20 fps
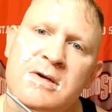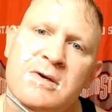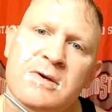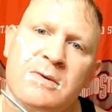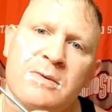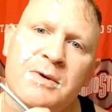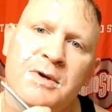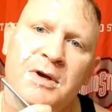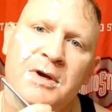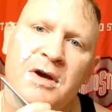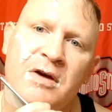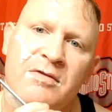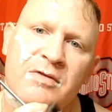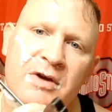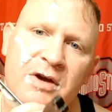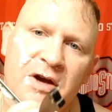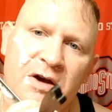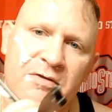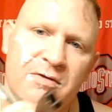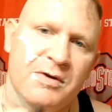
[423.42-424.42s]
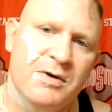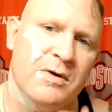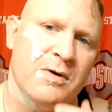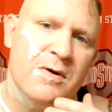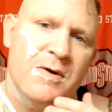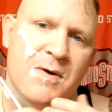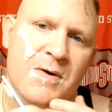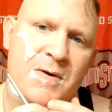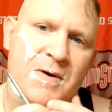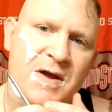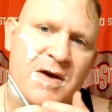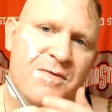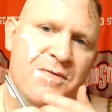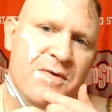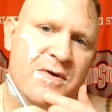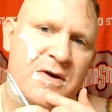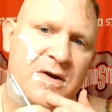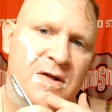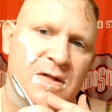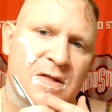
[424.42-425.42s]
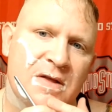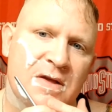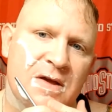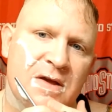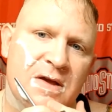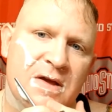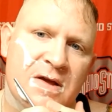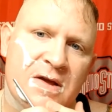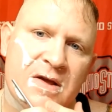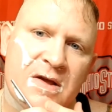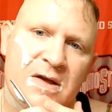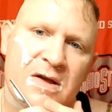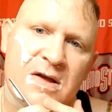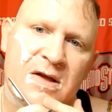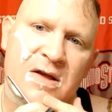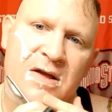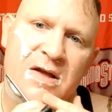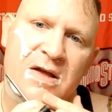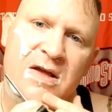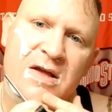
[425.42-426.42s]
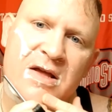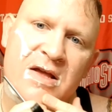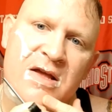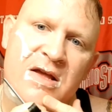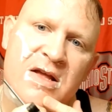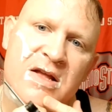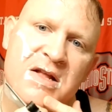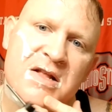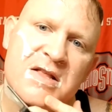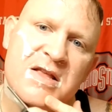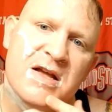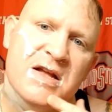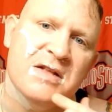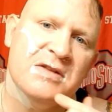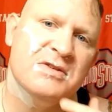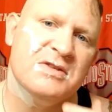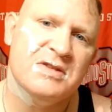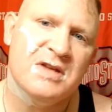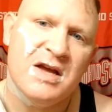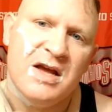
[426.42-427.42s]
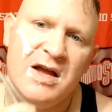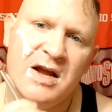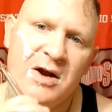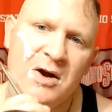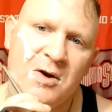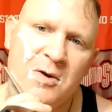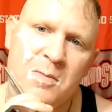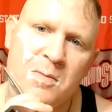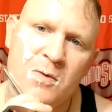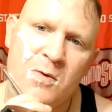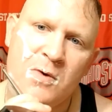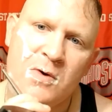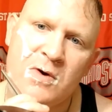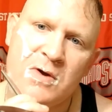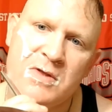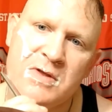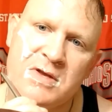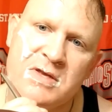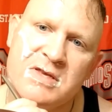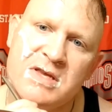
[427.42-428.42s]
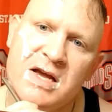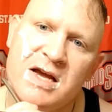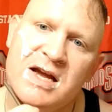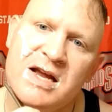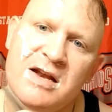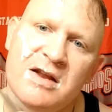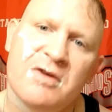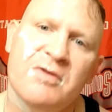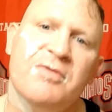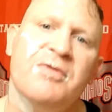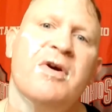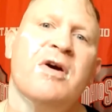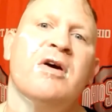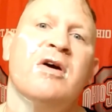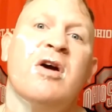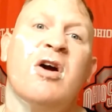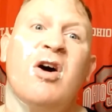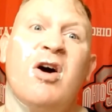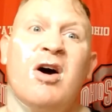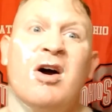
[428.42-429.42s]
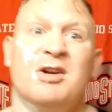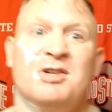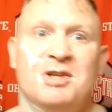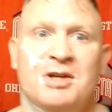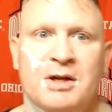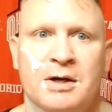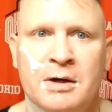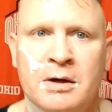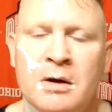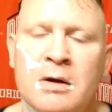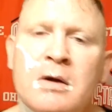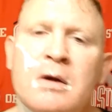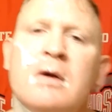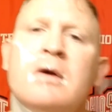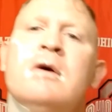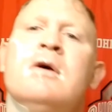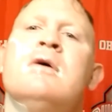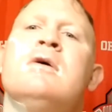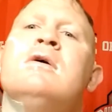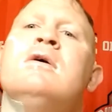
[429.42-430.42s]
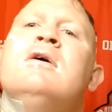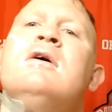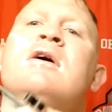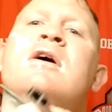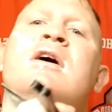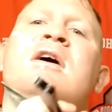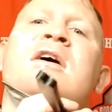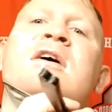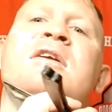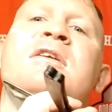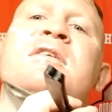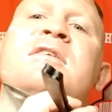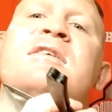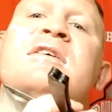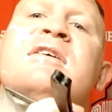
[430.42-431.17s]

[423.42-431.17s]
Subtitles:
we have a governor who definitely tends to err more on the side of caution, and